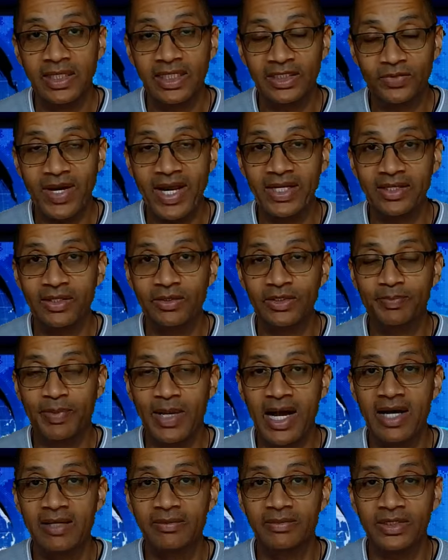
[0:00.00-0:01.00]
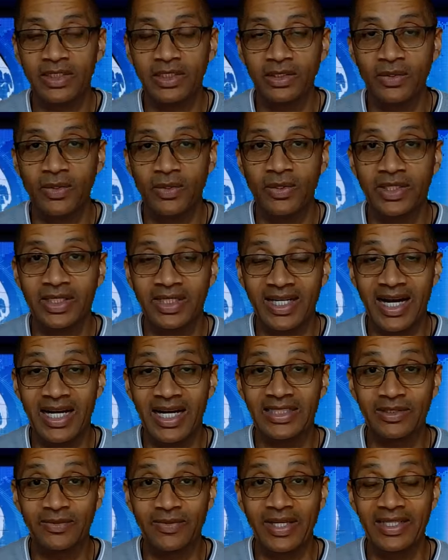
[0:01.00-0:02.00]
That's right. Those bombs that are going to
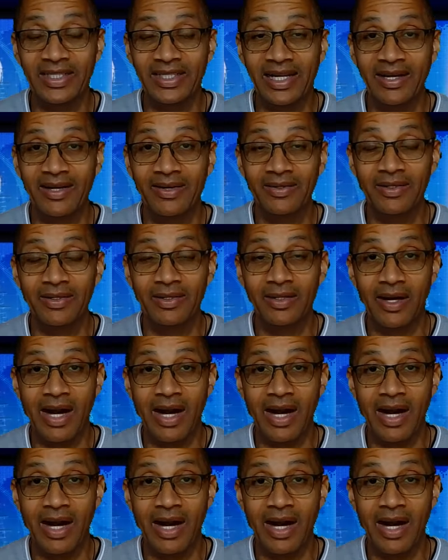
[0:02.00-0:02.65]
Gaza right now